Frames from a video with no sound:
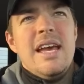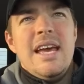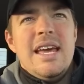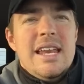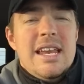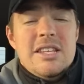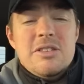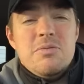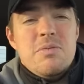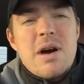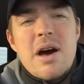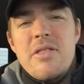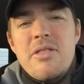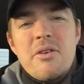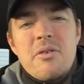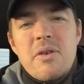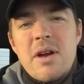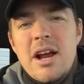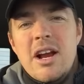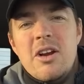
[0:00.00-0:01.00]
and that's why
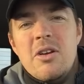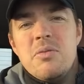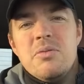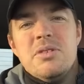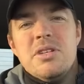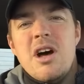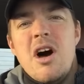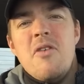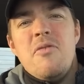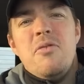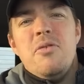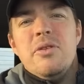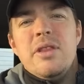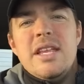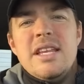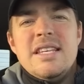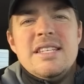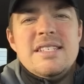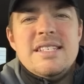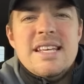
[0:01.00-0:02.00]
their record was awful.
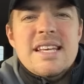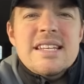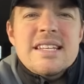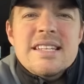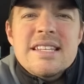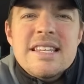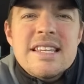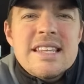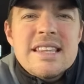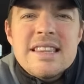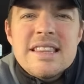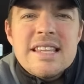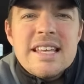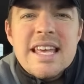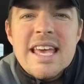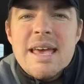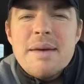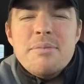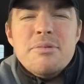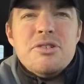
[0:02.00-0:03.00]
They just didn't, the
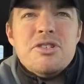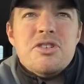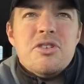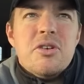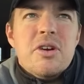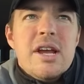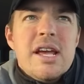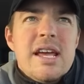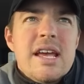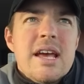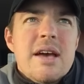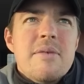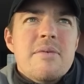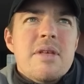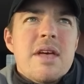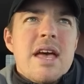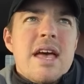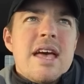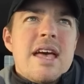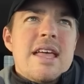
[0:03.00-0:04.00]
chemistry,
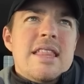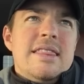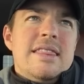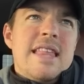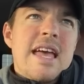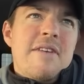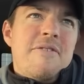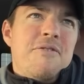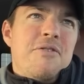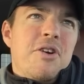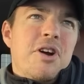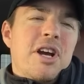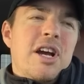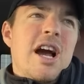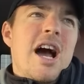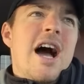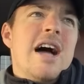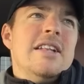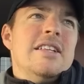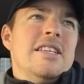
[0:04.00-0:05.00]
they
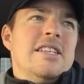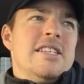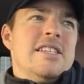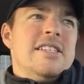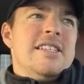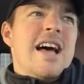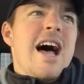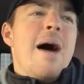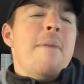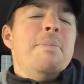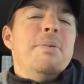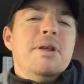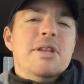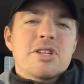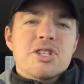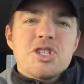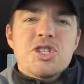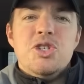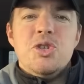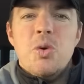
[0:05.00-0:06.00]
forgot to stop and
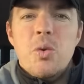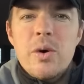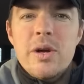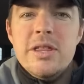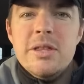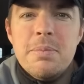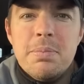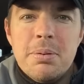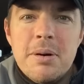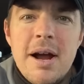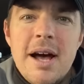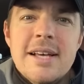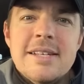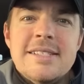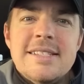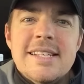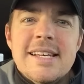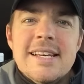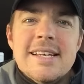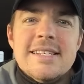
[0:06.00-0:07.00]
enjoy the
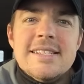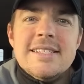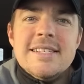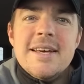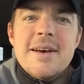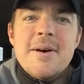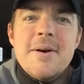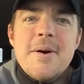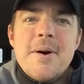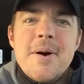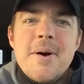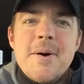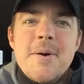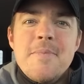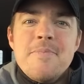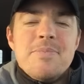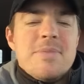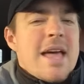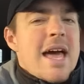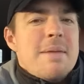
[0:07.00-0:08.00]
process.
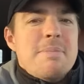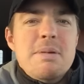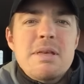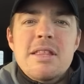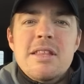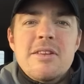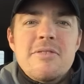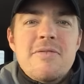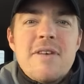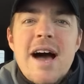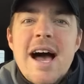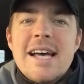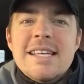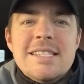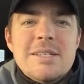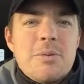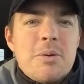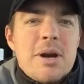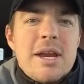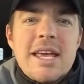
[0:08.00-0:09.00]
That'd be the
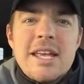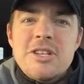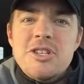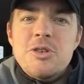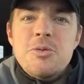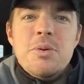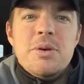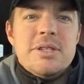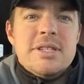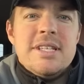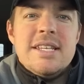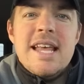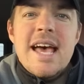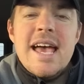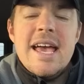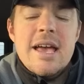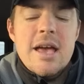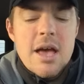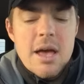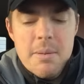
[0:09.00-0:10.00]
advice I want to hit you with
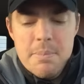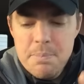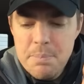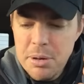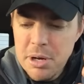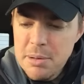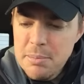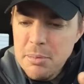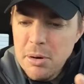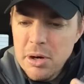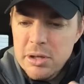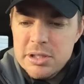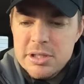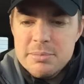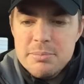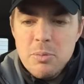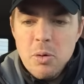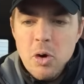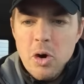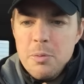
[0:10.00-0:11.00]
today. Put a
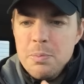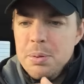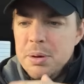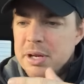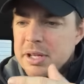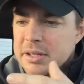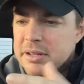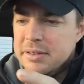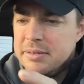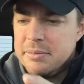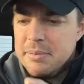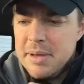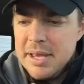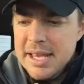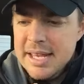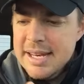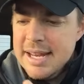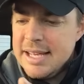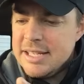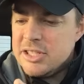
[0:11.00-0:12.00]
bulletin board, put an
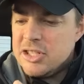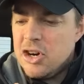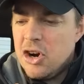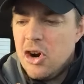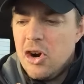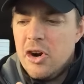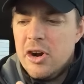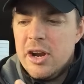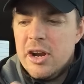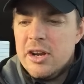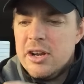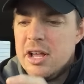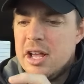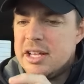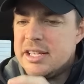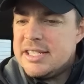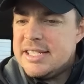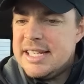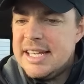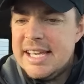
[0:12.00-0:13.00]
index card, or
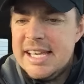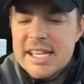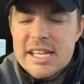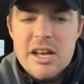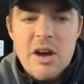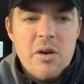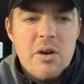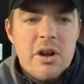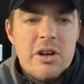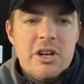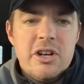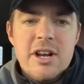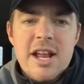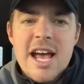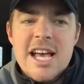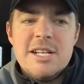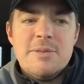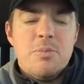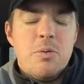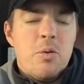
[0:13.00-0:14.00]
a sticky note on your
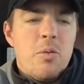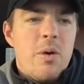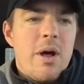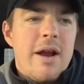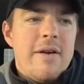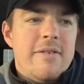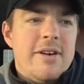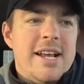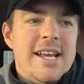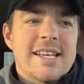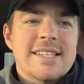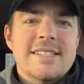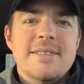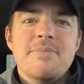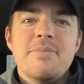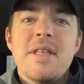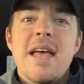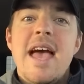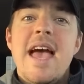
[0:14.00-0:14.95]
dashboard, whatever it is,